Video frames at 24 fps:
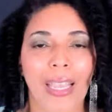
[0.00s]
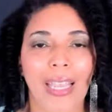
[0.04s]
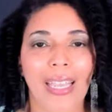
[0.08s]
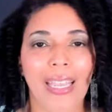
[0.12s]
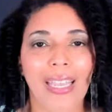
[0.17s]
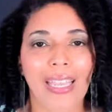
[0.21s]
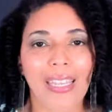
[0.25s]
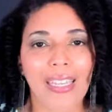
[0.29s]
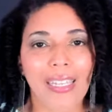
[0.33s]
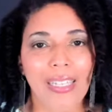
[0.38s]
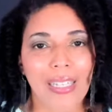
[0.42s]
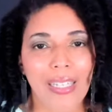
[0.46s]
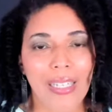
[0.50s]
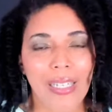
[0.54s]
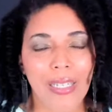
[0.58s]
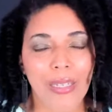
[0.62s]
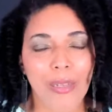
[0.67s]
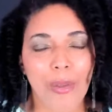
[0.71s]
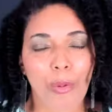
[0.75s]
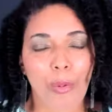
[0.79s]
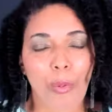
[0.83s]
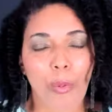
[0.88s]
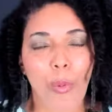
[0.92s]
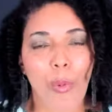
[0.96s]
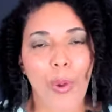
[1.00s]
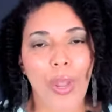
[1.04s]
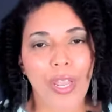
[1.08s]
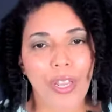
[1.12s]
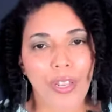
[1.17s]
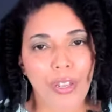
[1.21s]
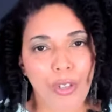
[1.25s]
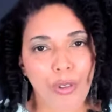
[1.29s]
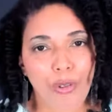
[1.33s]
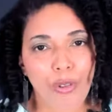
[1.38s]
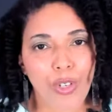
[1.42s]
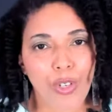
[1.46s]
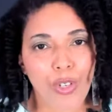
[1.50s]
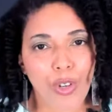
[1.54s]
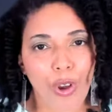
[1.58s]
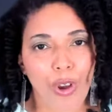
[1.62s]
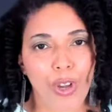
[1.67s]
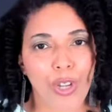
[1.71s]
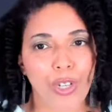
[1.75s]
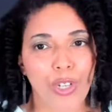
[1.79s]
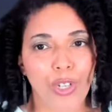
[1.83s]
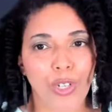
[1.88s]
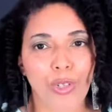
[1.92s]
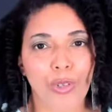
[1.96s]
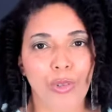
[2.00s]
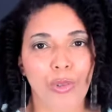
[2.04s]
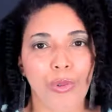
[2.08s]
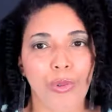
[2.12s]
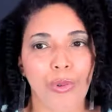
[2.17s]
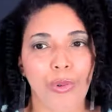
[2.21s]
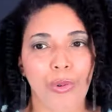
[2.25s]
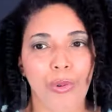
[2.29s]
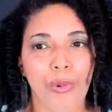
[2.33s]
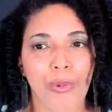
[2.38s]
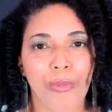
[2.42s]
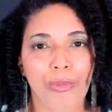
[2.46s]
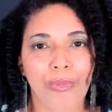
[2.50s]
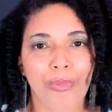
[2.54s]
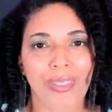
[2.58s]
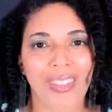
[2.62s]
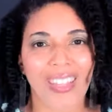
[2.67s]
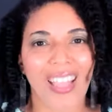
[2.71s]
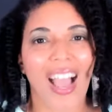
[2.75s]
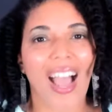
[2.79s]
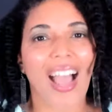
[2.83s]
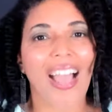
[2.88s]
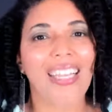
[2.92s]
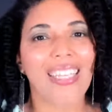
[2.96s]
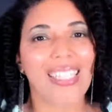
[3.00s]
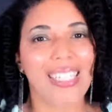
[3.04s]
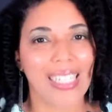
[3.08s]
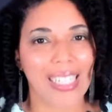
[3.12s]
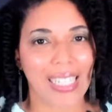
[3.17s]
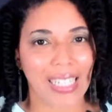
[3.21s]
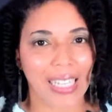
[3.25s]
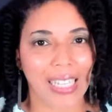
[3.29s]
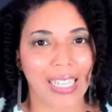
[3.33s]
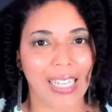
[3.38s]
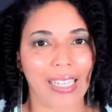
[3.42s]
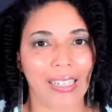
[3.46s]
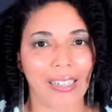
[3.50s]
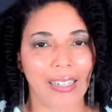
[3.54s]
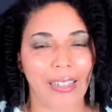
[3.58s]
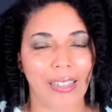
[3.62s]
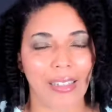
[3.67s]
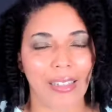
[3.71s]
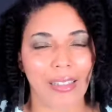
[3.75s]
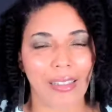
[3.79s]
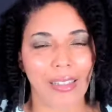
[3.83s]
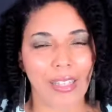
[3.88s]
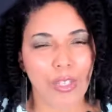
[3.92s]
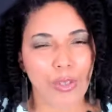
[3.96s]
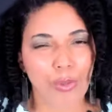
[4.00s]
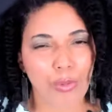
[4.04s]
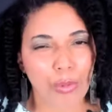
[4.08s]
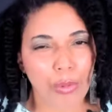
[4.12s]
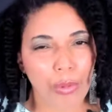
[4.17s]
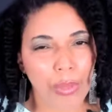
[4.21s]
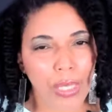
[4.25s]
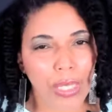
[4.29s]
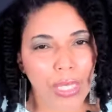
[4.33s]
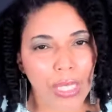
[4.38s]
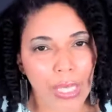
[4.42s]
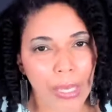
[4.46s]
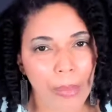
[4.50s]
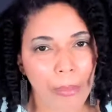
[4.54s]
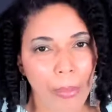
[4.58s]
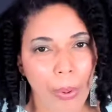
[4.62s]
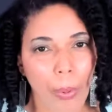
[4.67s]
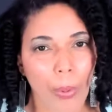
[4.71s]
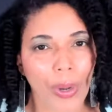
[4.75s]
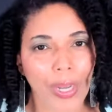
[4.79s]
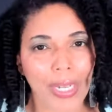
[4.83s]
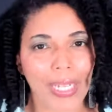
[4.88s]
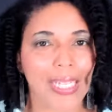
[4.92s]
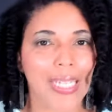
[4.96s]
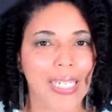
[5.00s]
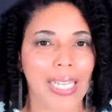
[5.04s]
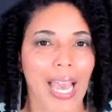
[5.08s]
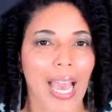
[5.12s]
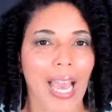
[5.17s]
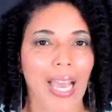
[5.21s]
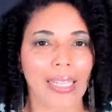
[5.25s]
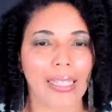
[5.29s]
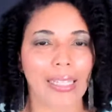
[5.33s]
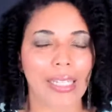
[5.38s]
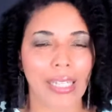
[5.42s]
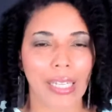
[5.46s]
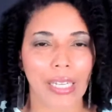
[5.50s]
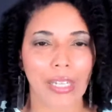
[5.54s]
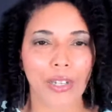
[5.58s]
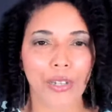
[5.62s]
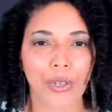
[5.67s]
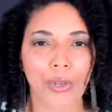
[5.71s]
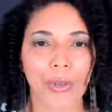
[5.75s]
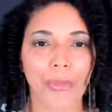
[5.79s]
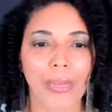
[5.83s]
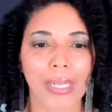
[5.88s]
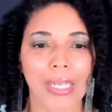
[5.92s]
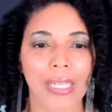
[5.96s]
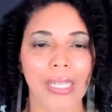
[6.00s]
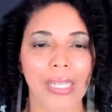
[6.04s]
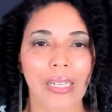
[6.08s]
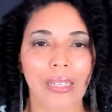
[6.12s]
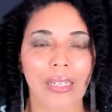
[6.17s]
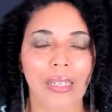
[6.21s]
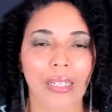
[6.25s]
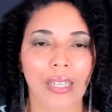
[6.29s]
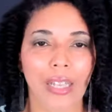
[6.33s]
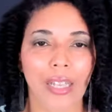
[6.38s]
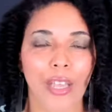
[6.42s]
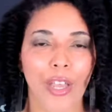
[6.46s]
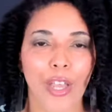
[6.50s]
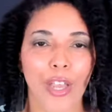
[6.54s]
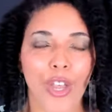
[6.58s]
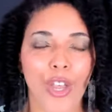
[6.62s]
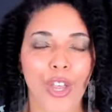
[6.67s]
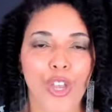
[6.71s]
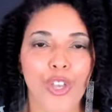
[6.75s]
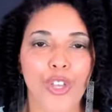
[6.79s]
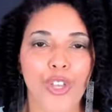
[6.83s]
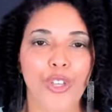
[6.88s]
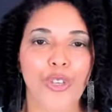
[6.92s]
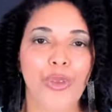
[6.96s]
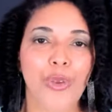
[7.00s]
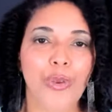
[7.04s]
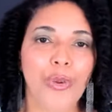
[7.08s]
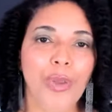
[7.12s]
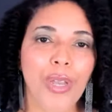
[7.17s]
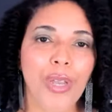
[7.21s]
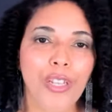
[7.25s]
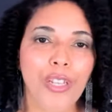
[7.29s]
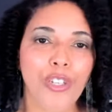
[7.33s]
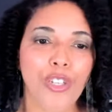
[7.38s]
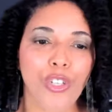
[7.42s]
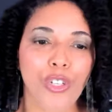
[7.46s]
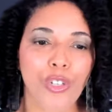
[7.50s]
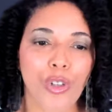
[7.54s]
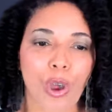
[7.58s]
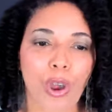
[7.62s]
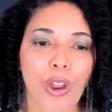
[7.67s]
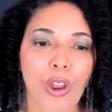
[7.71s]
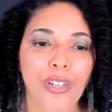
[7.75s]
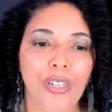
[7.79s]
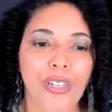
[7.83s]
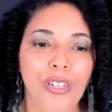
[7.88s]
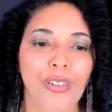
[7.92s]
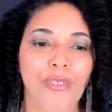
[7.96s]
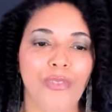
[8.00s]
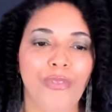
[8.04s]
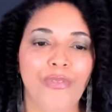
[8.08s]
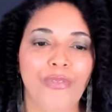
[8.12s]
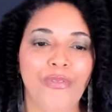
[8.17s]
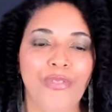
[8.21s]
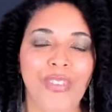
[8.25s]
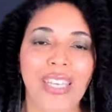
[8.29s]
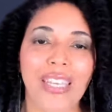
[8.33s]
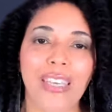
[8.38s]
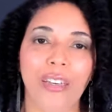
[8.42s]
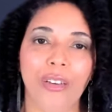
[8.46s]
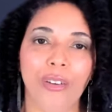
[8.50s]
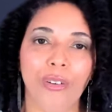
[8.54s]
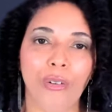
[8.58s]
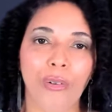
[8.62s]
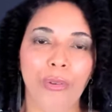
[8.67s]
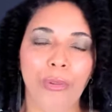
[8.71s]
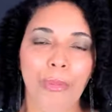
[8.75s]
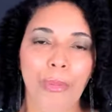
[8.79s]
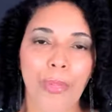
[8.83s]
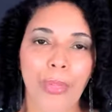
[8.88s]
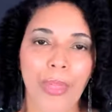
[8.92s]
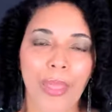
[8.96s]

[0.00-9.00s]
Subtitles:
is when you start to isolate these really important tasks in your business, you can start to feel